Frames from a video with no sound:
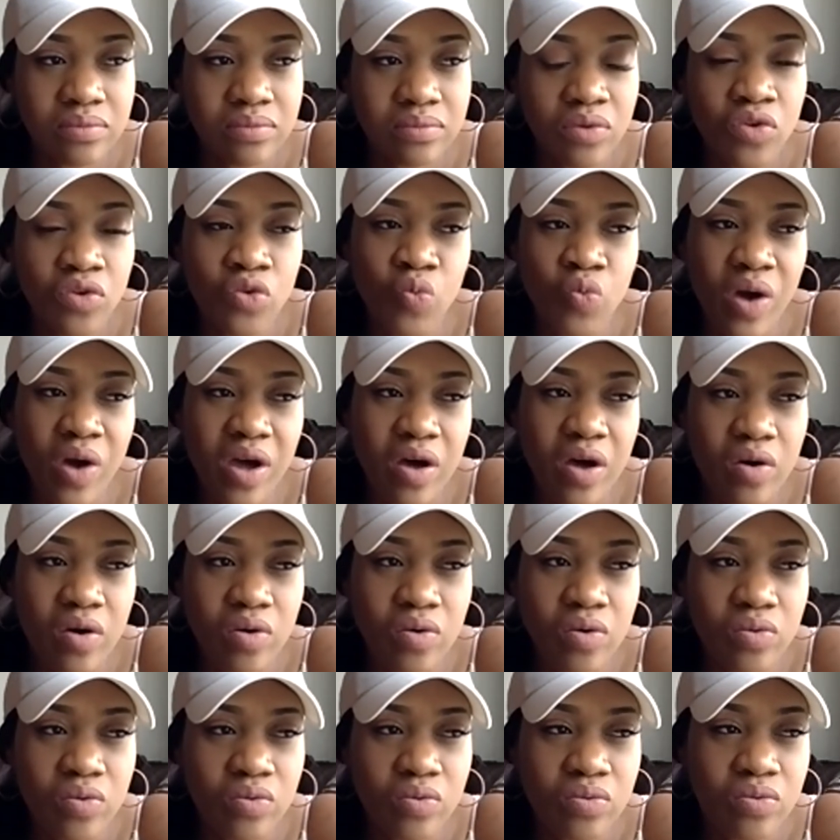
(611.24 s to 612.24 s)

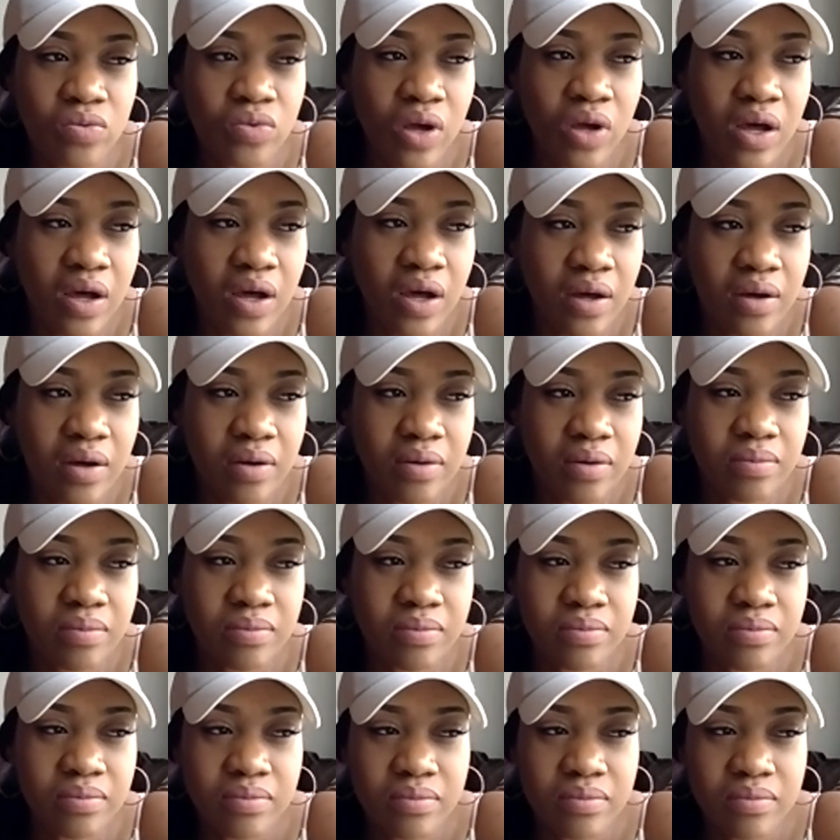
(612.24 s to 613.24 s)
Well,
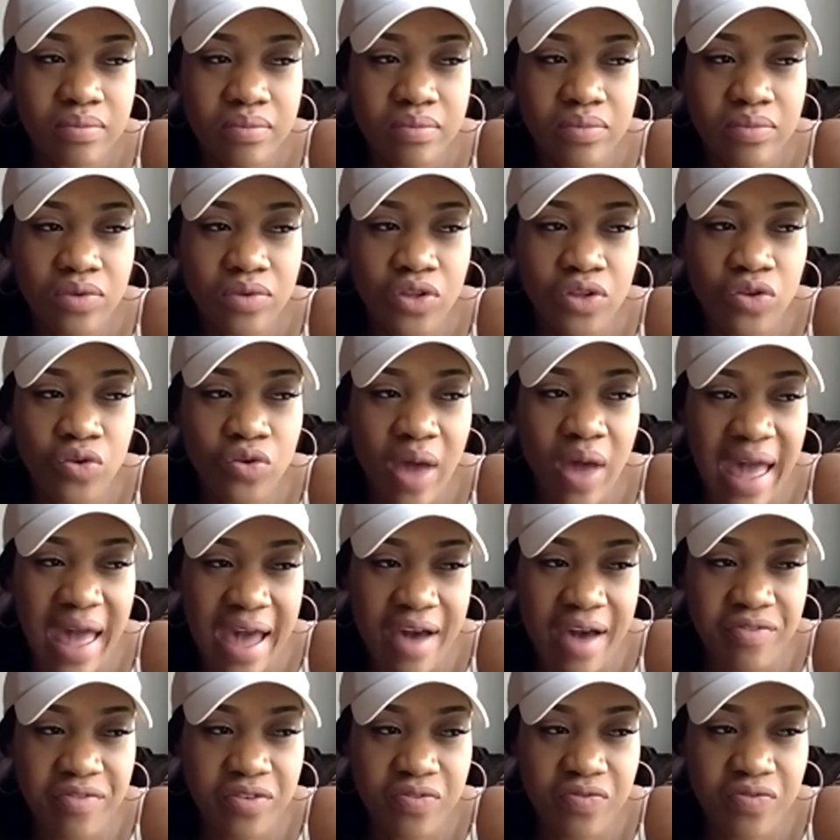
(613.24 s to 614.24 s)
you
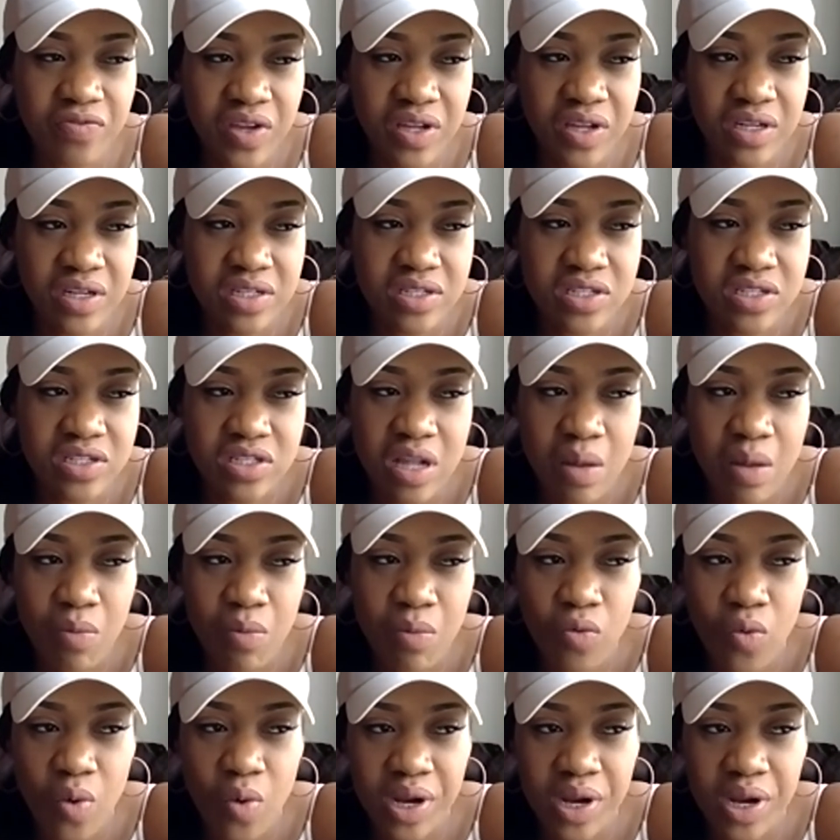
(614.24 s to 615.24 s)
have to finish number
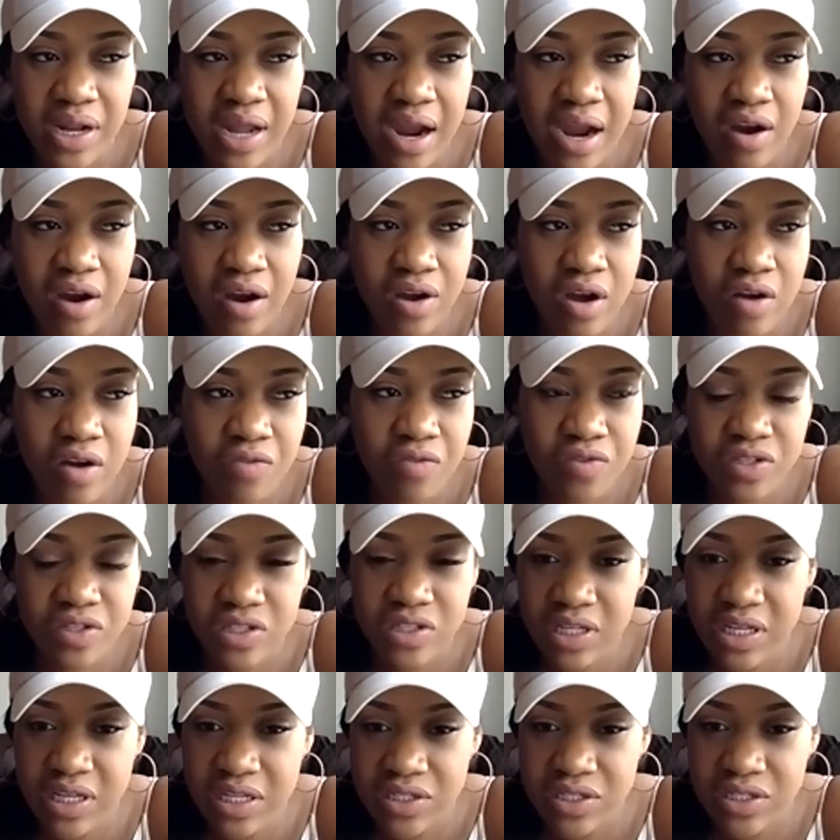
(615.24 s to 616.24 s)
one in our conference
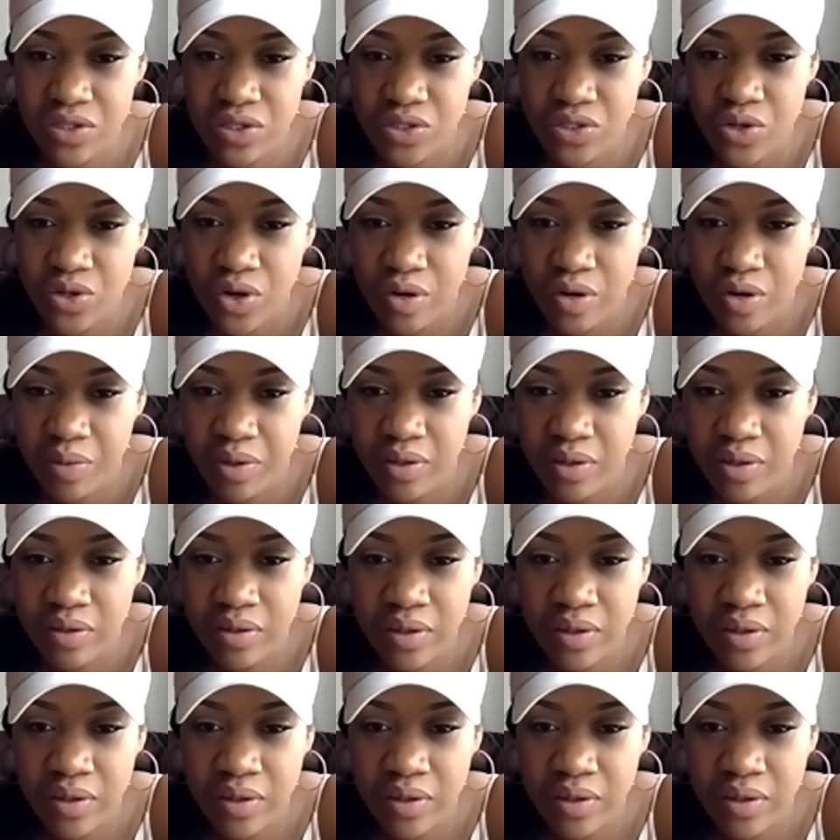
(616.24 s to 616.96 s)
to get to the tournament.